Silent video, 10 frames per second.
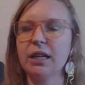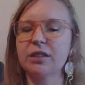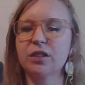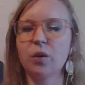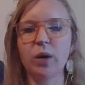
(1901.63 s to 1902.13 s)

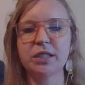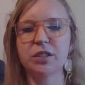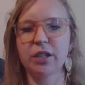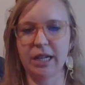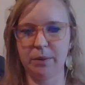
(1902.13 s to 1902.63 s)
And so once
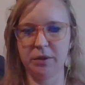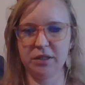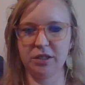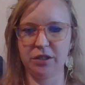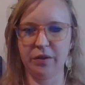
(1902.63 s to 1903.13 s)
you're able
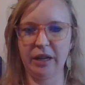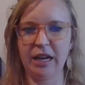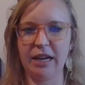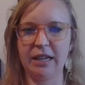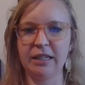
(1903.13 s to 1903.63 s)
to do
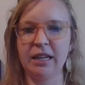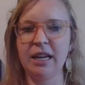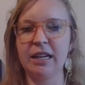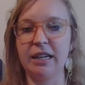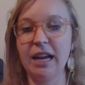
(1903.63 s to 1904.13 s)
that,
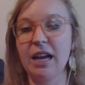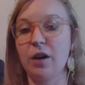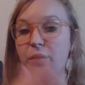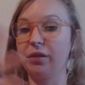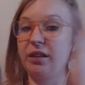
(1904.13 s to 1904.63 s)

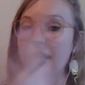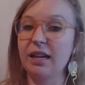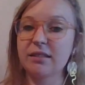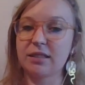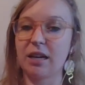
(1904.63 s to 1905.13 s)
now the
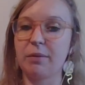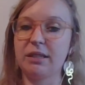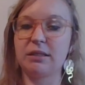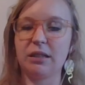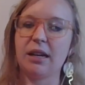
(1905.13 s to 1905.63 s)
next time
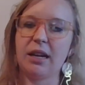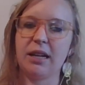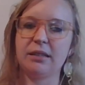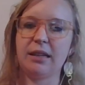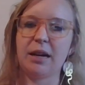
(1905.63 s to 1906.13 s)
I see that
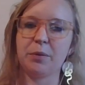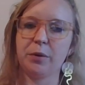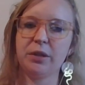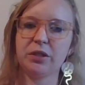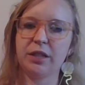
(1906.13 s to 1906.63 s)
hazy
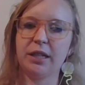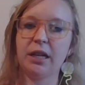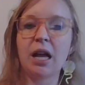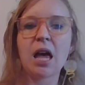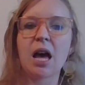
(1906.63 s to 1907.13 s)
apparition,
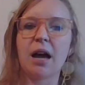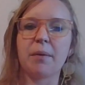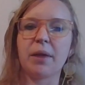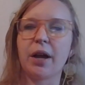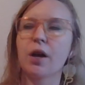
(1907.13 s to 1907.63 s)

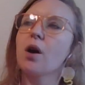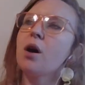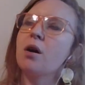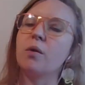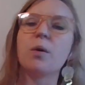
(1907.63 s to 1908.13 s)
I'm like,
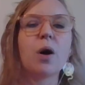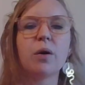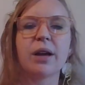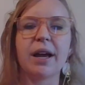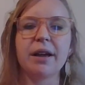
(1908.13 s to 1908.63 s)
oh,
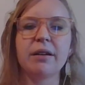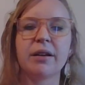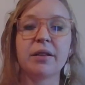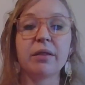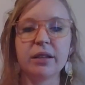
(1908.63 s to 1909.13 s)
okay,
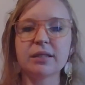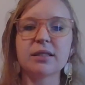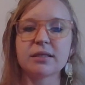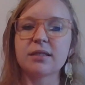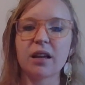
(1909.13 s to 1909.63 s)
this
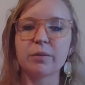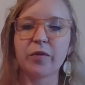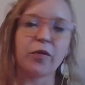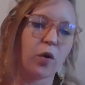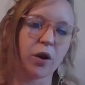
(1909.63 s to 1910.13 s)
is some
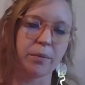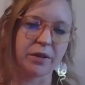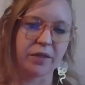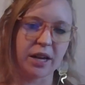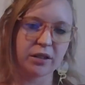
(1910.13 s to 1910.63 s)
form
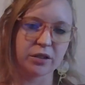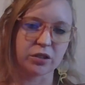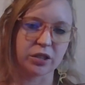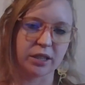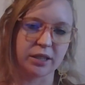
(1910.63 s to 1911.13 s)
of
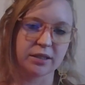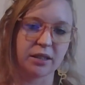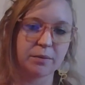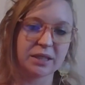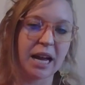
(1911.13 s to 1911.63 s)
energy,
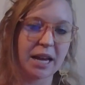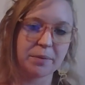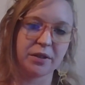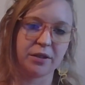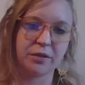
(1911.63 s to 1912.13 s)
some
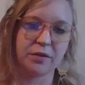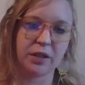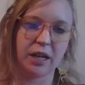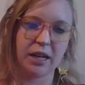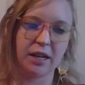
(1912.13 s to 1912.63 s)
type of
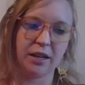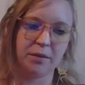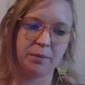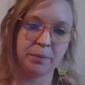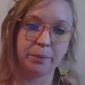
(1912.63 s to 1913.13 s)

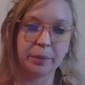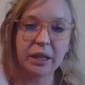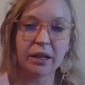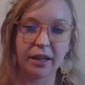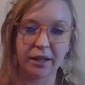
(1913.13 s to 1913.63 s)
um,
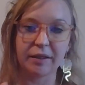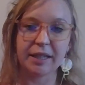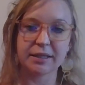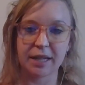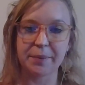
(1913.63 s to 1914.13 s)
being
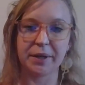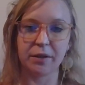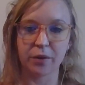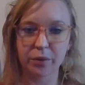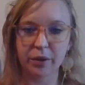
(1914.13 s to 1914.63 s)
that's
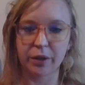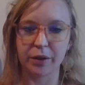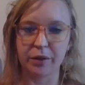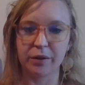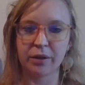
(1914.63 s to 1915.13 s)
coming
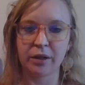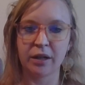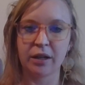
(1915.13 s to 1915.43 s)
through.